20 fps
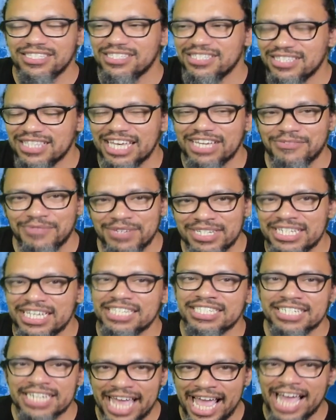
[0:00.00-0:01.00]
Like, we
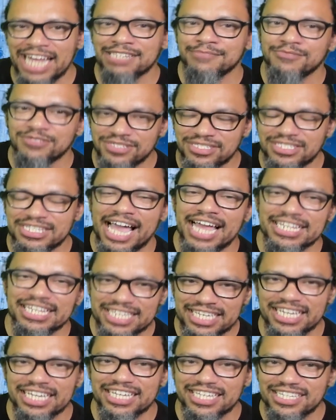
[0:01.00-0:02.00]
need an animal
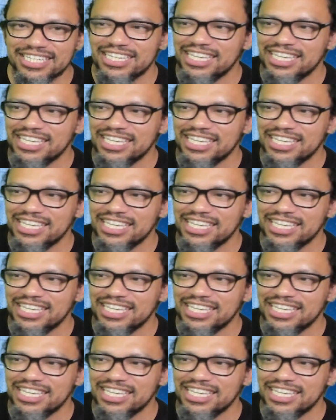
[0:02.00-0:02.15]
sidekick